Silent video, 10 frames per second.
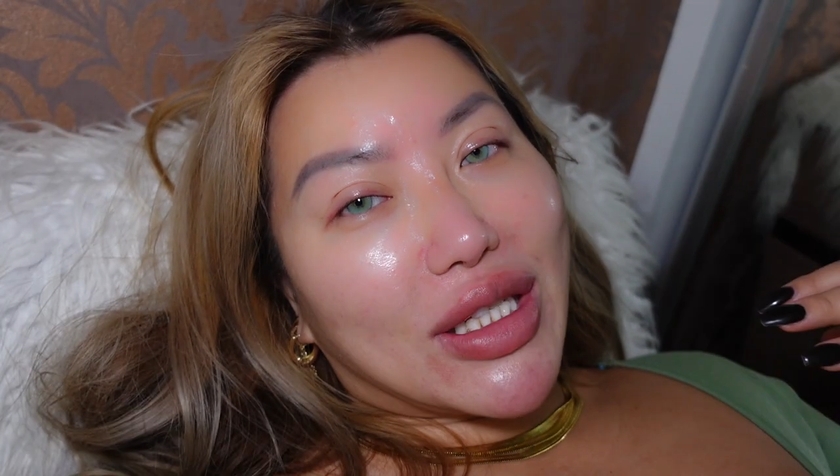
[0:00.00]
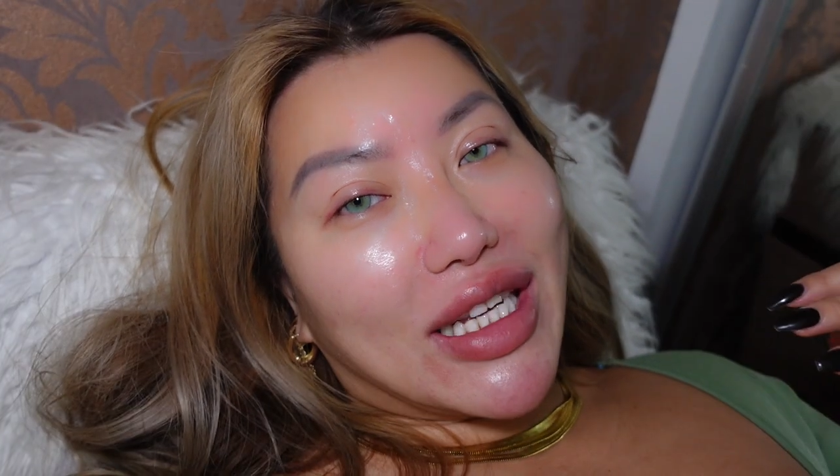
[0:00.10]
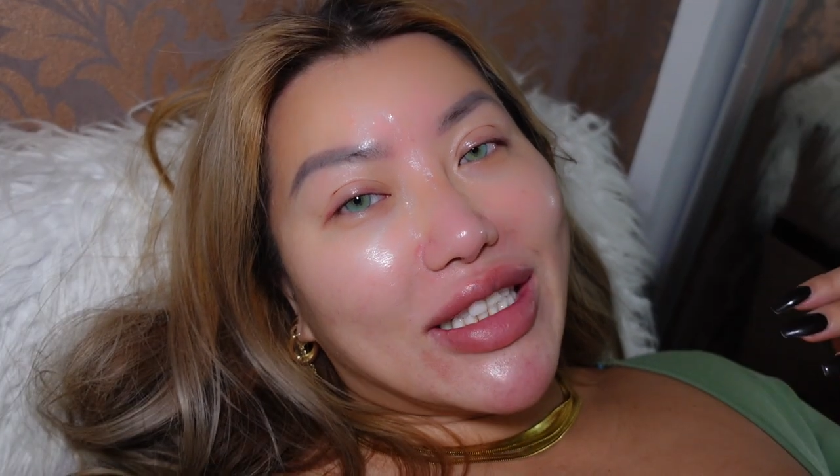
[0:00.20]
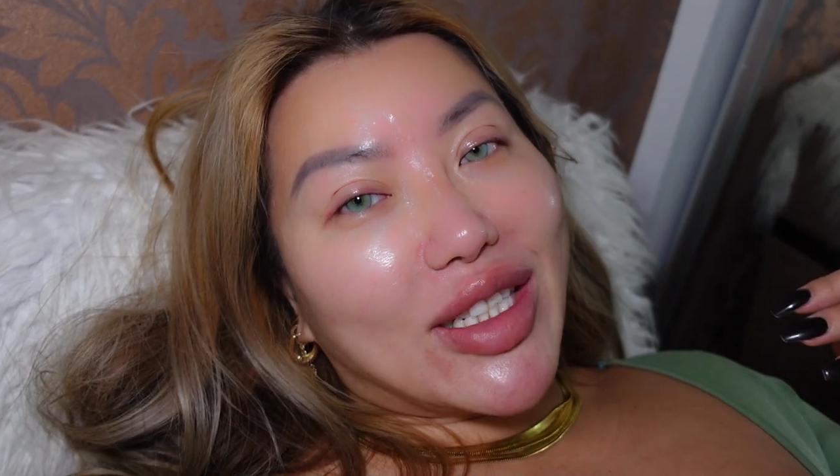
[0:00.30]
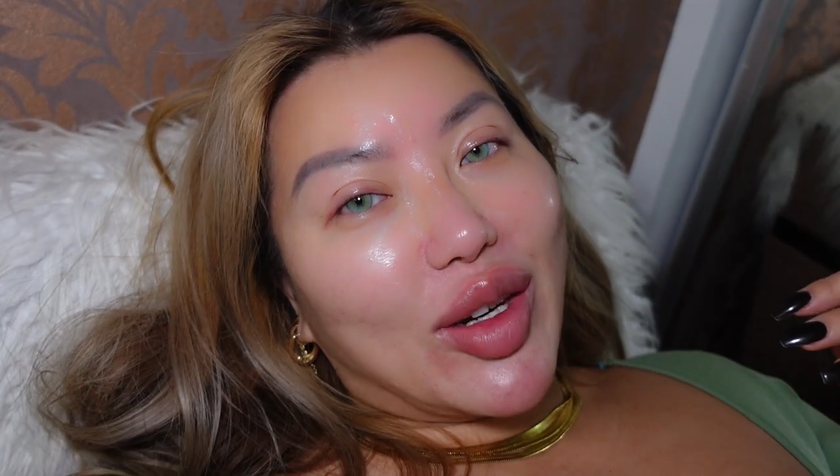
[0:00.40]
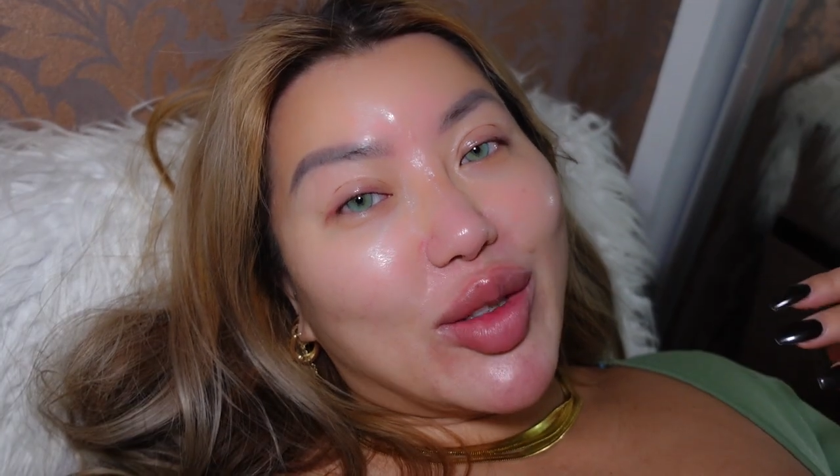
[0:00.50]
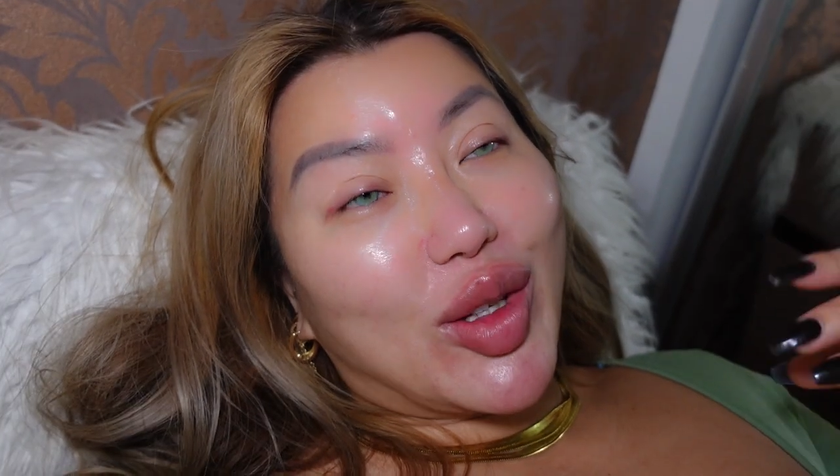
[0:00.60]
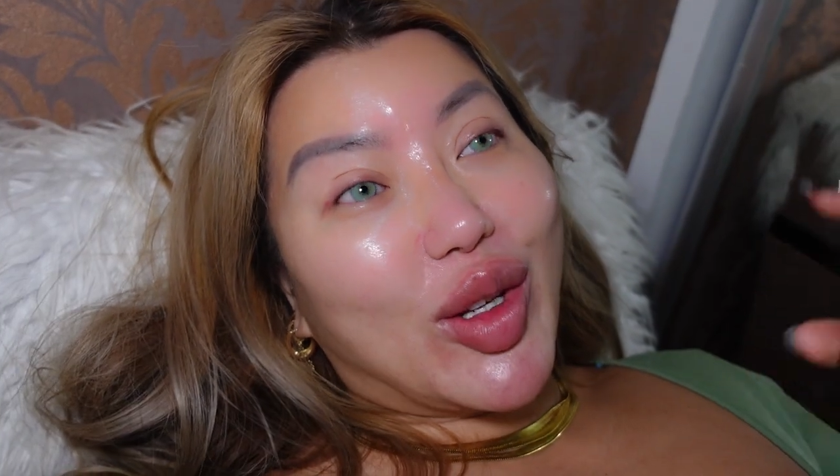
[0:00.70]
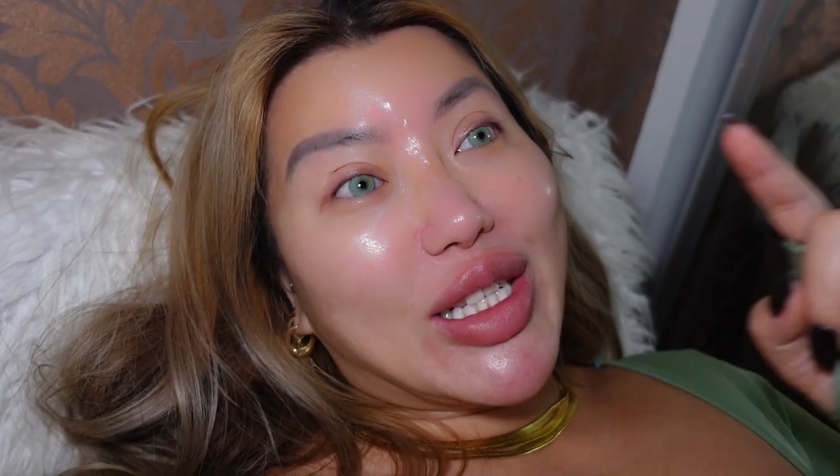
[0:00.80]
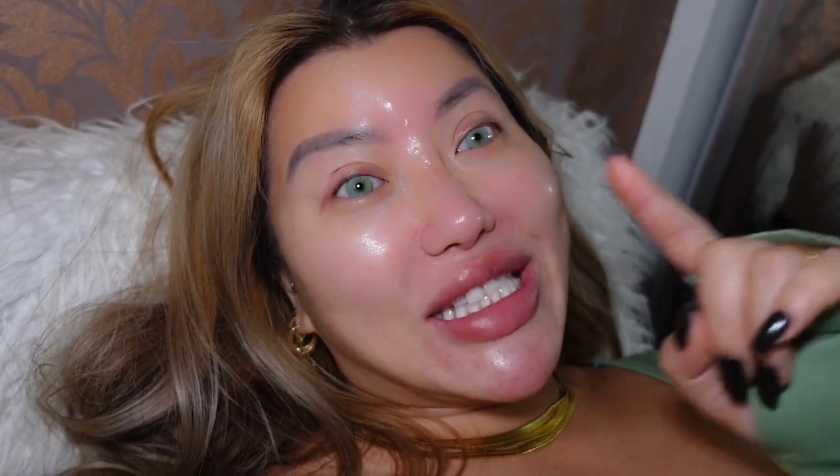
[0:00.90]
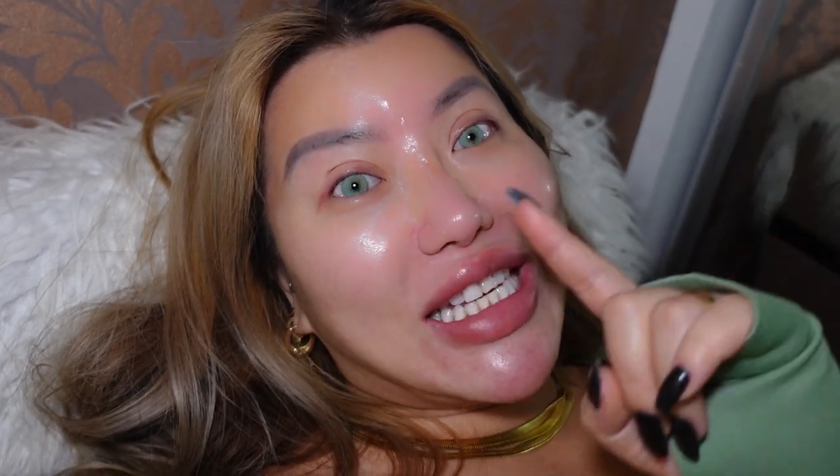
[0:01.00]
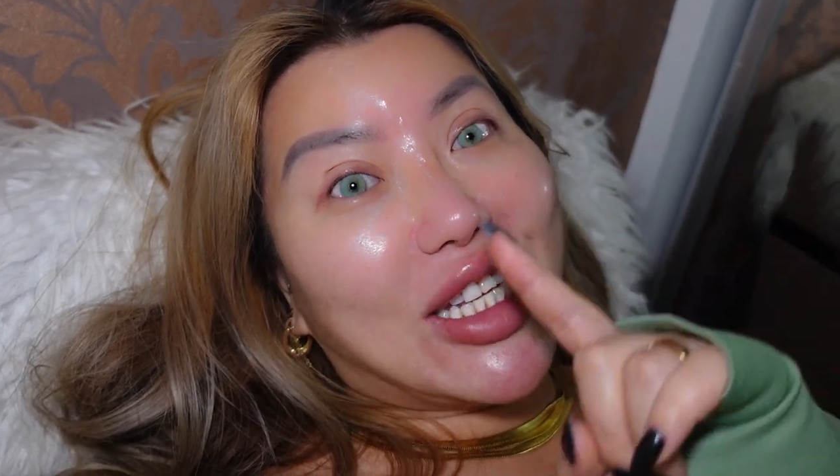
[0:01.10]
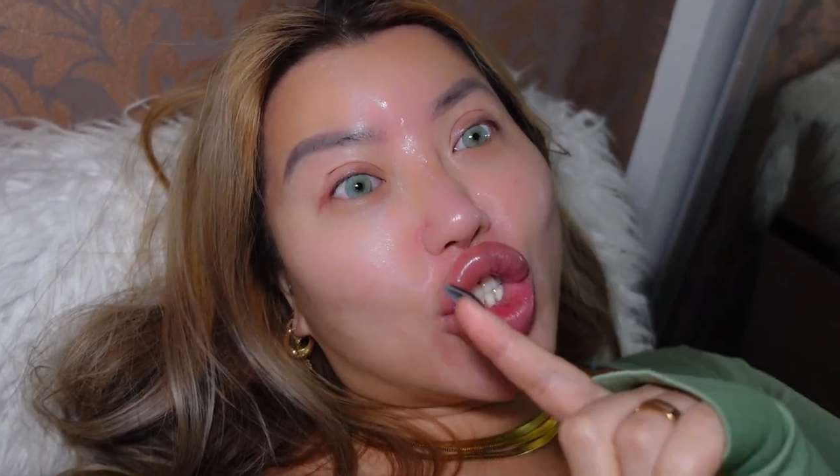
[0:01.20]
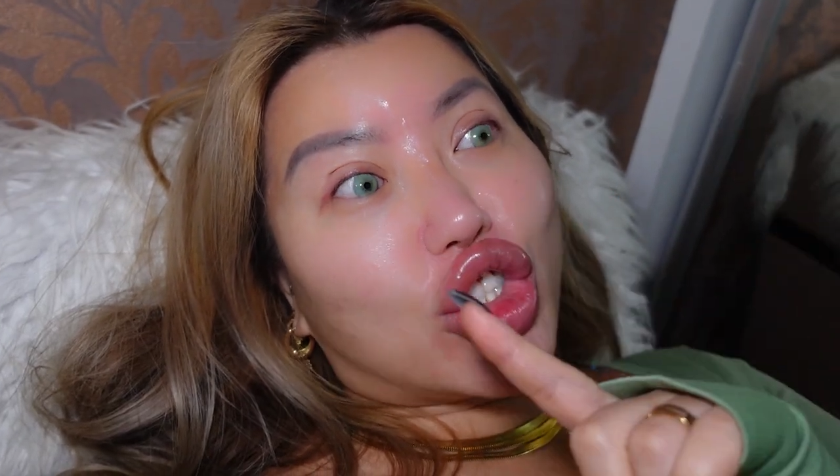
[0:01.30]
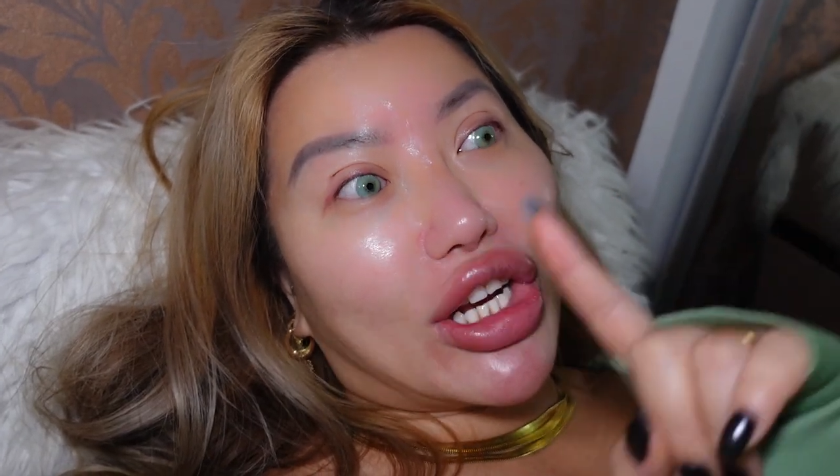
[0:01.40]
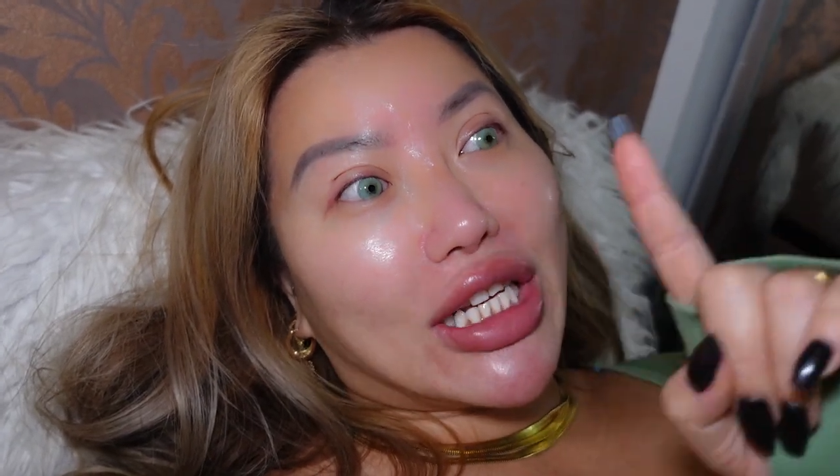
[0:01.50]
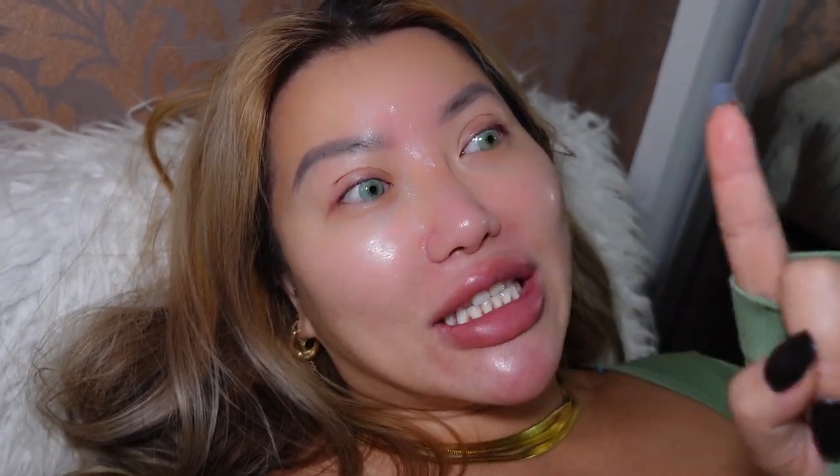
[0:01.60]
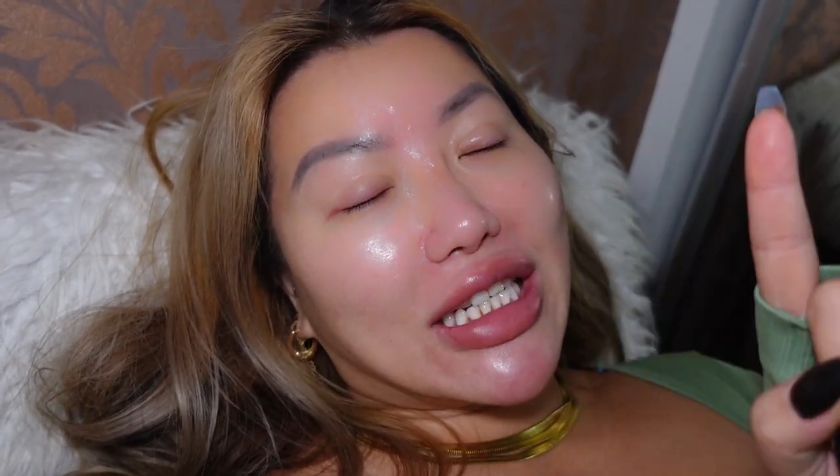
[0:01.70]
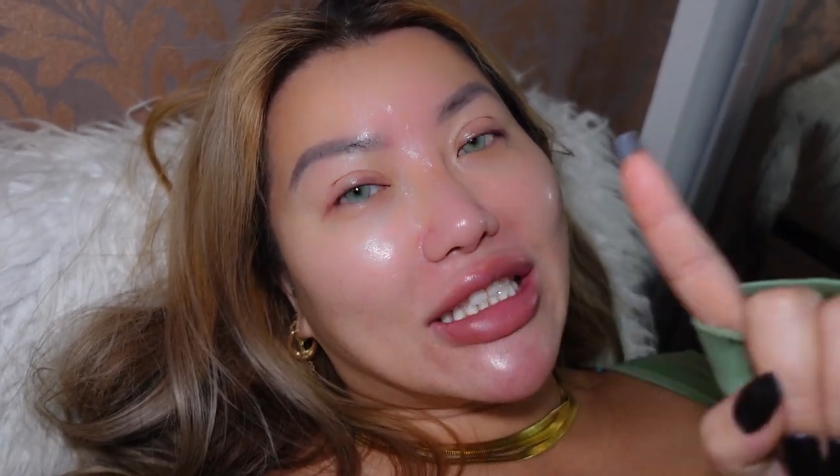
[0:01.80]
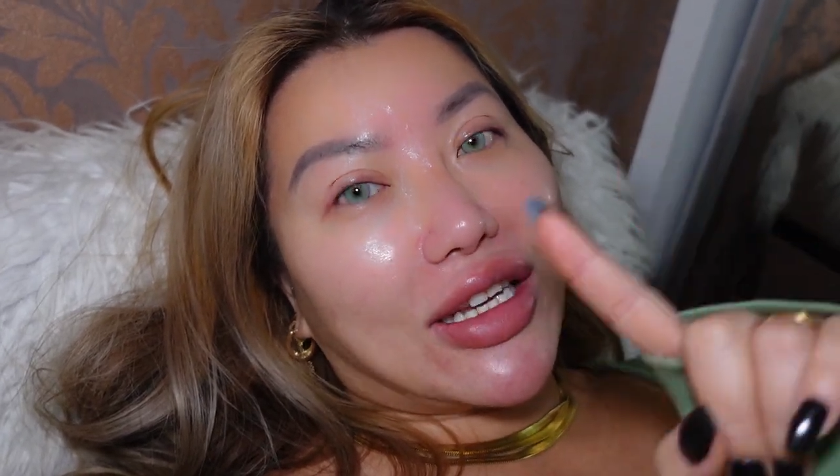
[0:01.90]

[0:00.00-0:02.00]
skin tone. So you can see the drastic